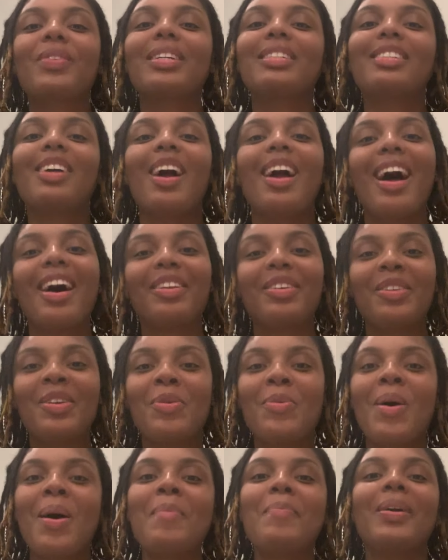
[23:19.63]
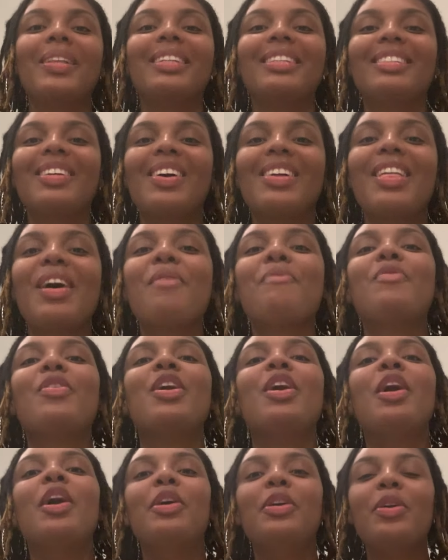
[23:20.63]
Sorry, I don't know why I'm about to start laughing.
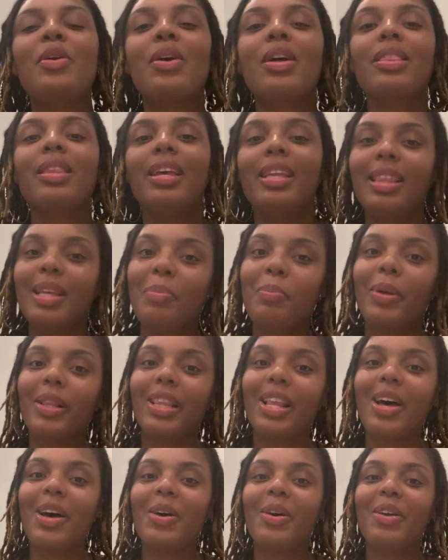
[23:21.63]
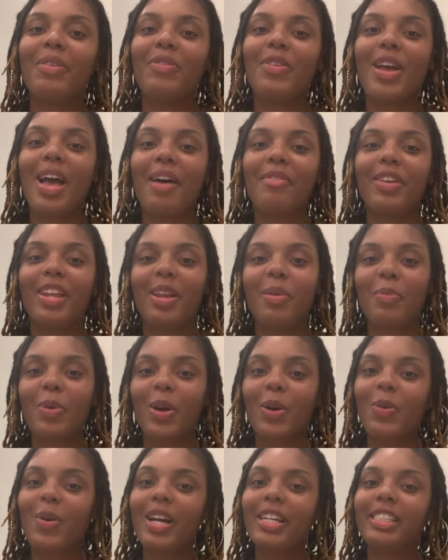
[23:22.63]
You can leave them below if you have any more
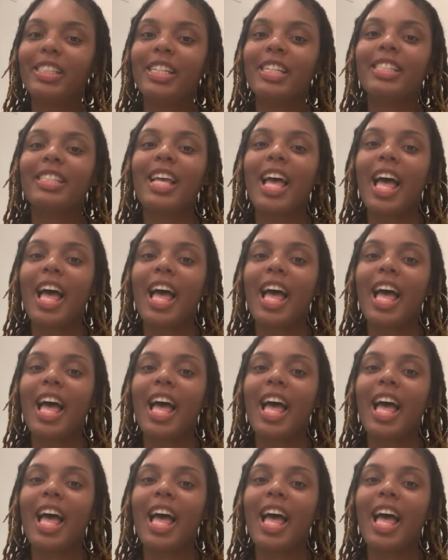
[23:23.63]
questions.